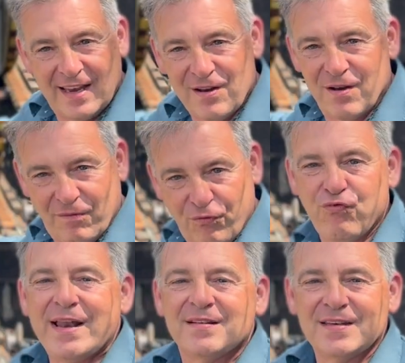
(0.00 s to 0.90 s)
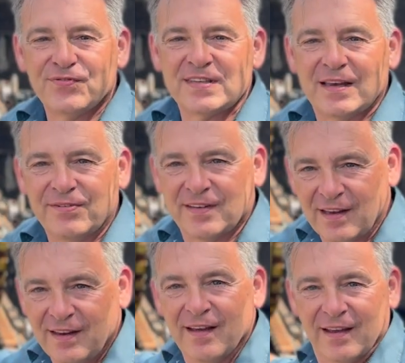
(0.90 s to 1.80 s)
in relative
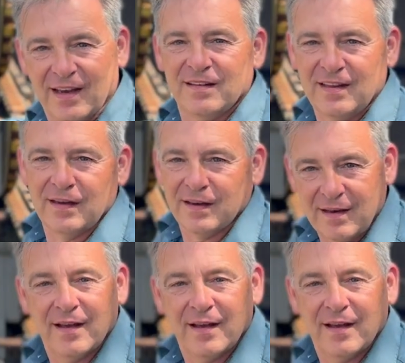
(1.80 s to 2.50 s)
safety indeed.